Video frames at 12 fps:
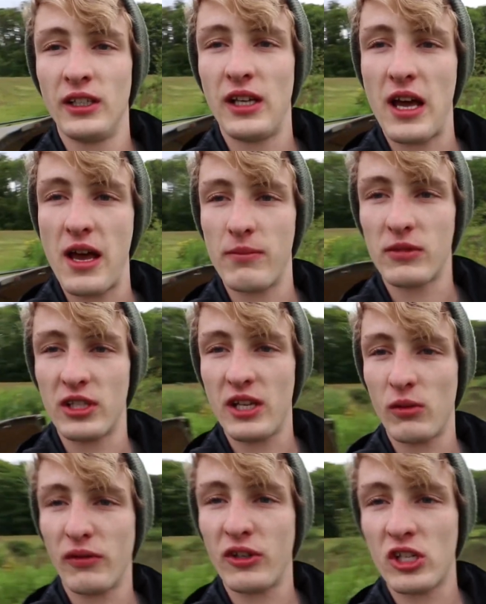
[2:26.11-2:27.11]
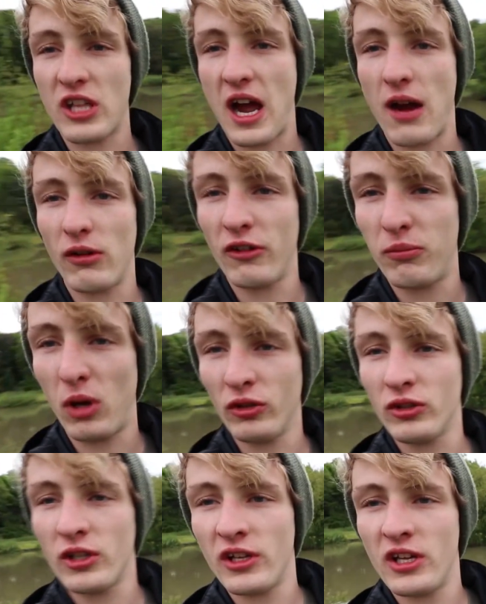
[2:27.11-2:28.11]
Today we're fishing the Harrif
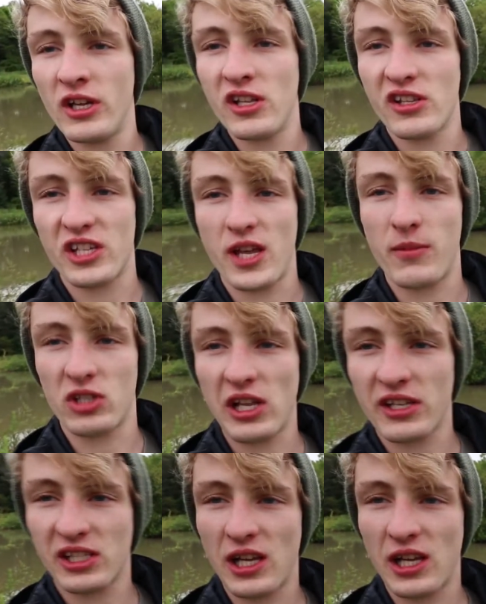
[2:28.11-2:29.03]
pond, same as last